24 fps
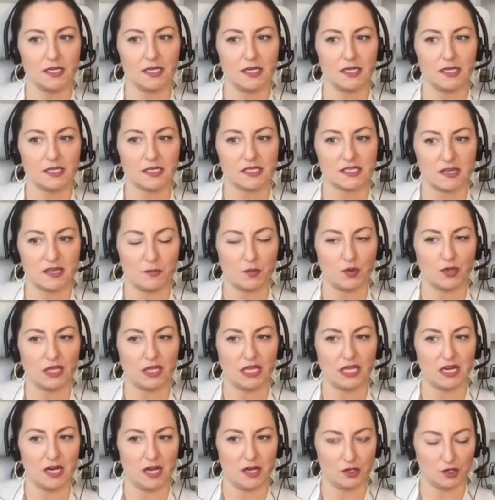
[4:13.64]
someone that
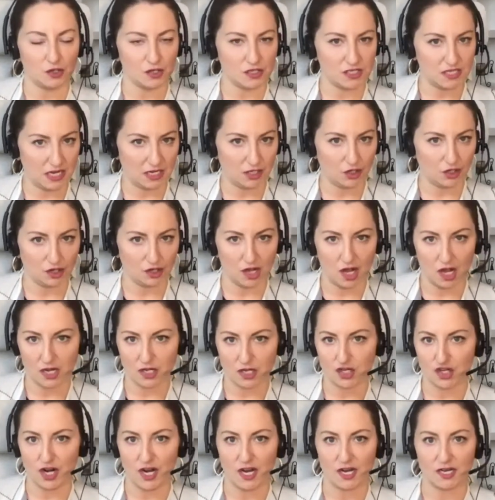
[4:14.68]
can understand your
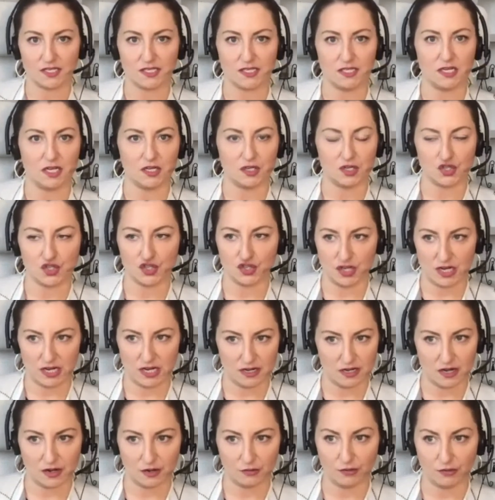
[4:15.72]
contracts and
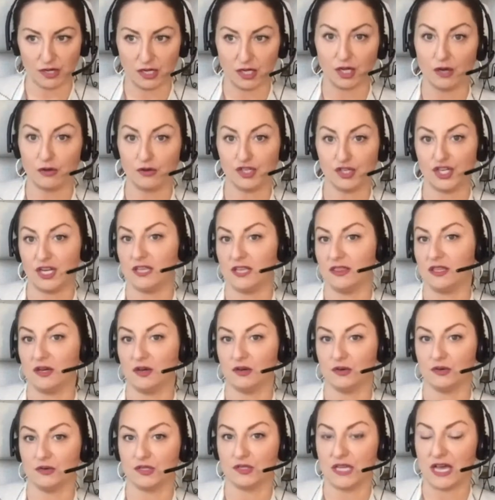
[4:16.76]
understand how to renegotiate
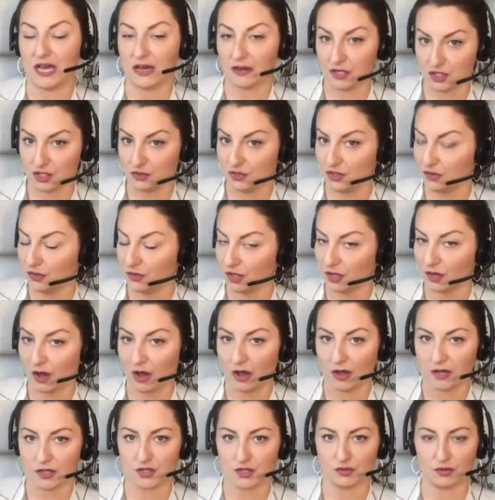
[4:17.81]
those, how to do unit
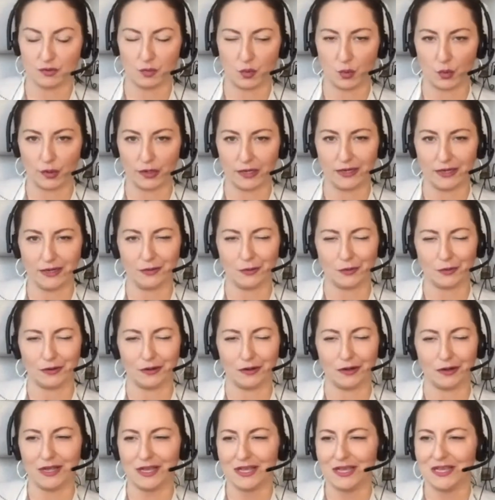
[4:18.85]
cost reporting,
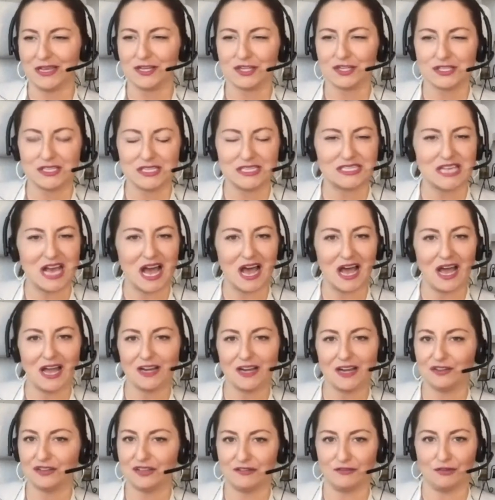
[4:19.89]
or just these
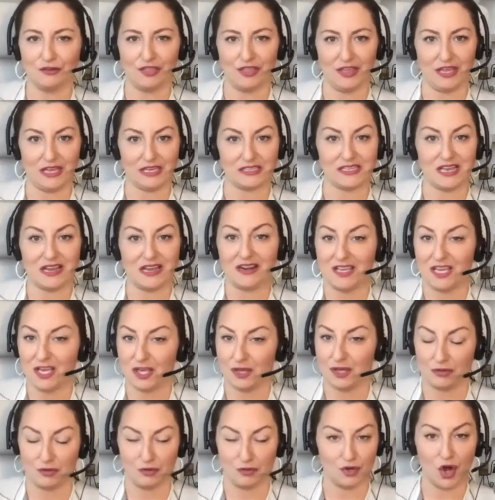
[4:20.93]
higher level things, how to get
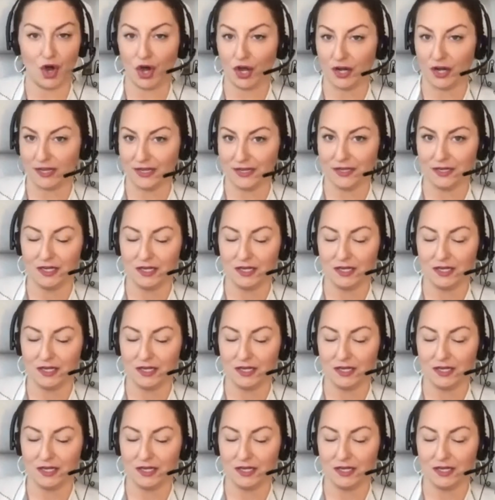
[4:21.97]
you through an audit,